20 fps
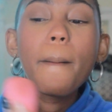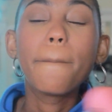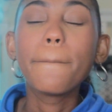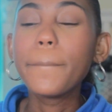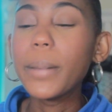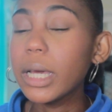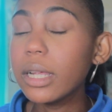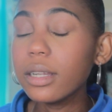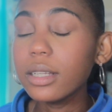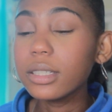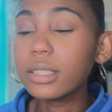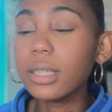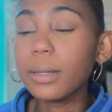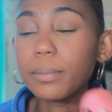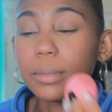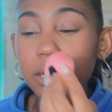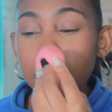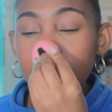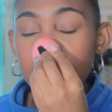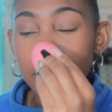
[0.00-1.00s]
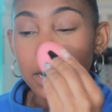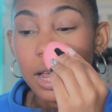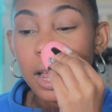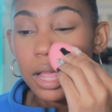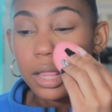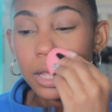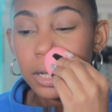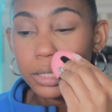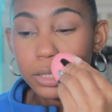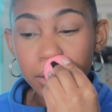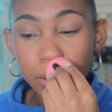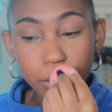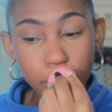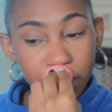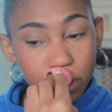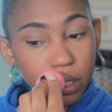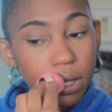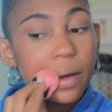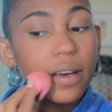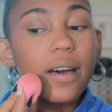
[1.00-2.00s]
but it's something that I like to do,
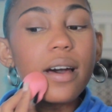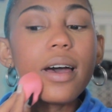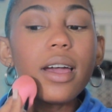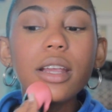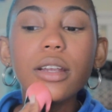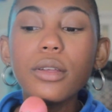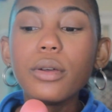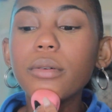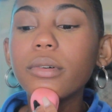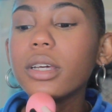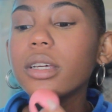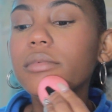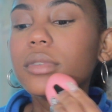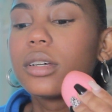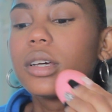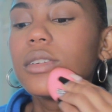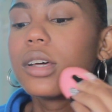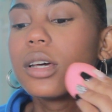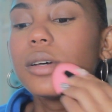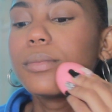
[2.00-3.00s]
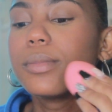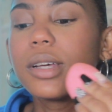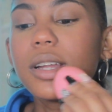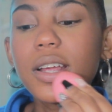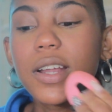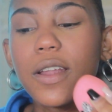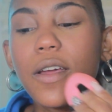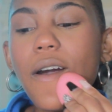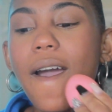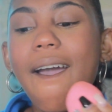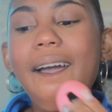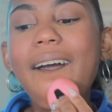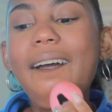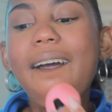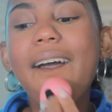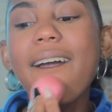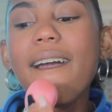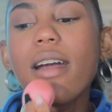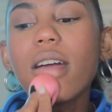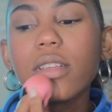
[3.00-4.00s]
so I do it, but I don't
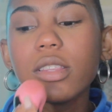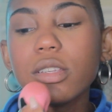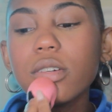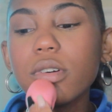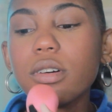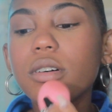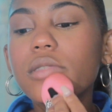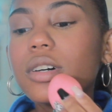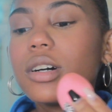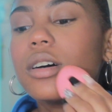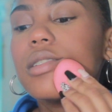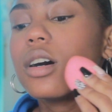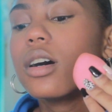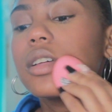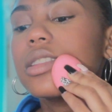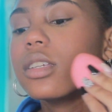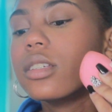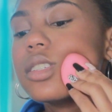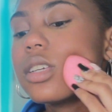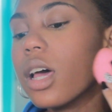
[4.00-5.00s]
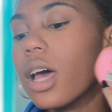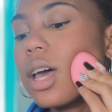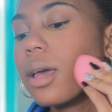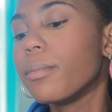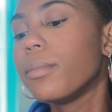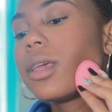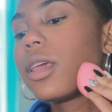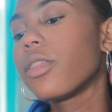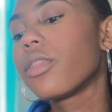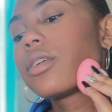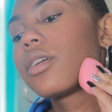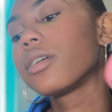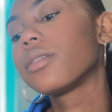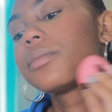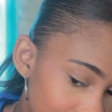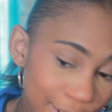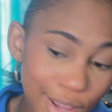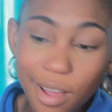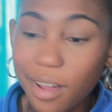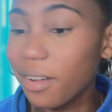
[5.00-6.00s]
do it all the time either.
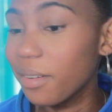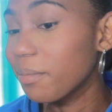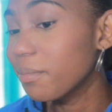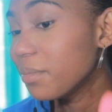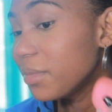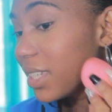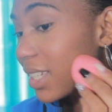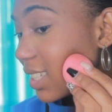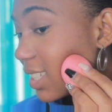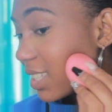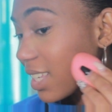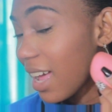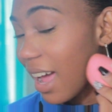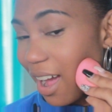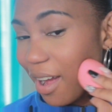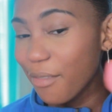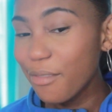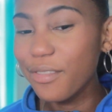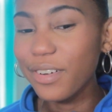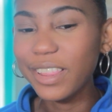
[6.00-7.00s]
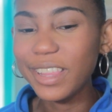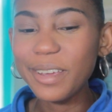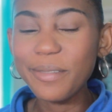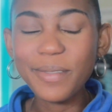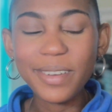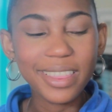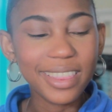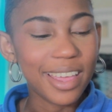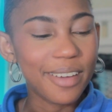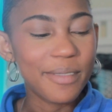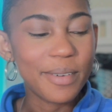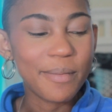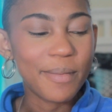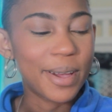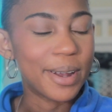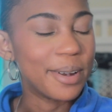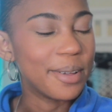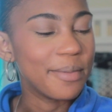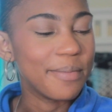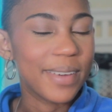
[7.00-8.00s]
Y'all, I've really been loving
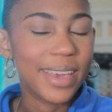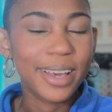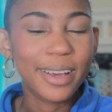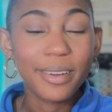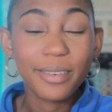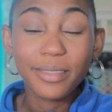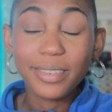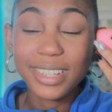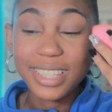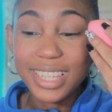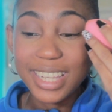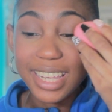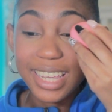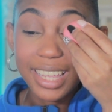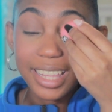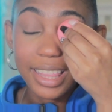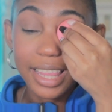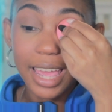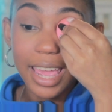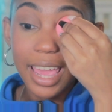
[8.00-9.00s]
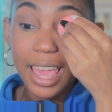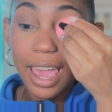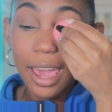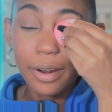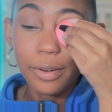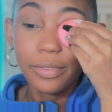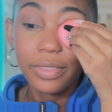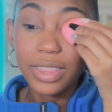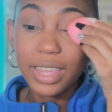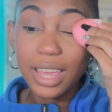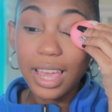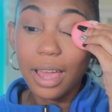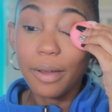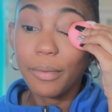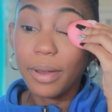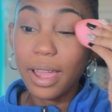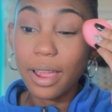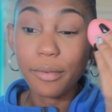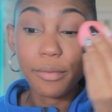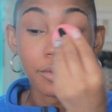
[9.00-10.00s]
my new makeup routine. Like, I don't think I
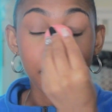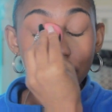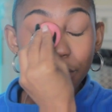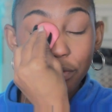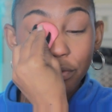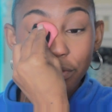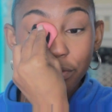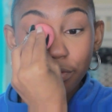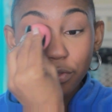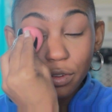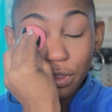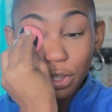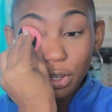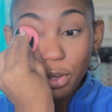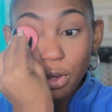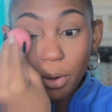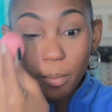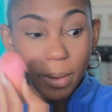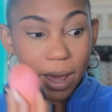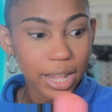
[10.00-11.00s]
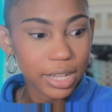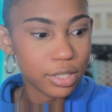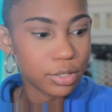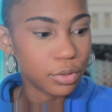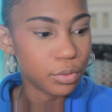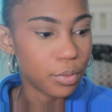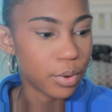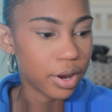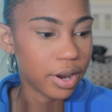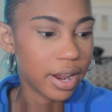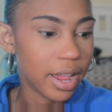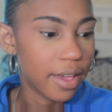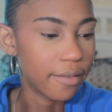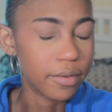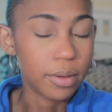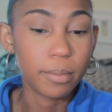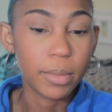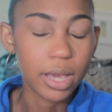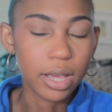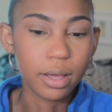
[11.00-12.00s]
would ever fully go back to wearing
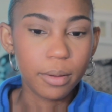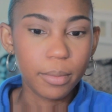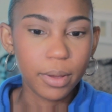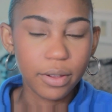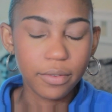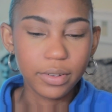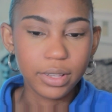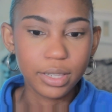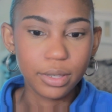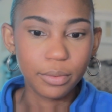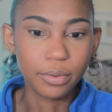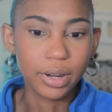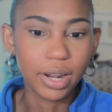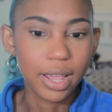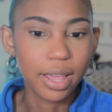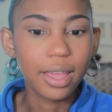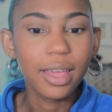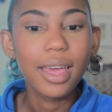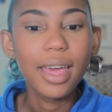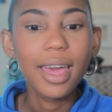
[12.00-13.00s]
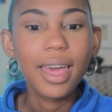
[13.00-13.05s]
heavy makeup every single day.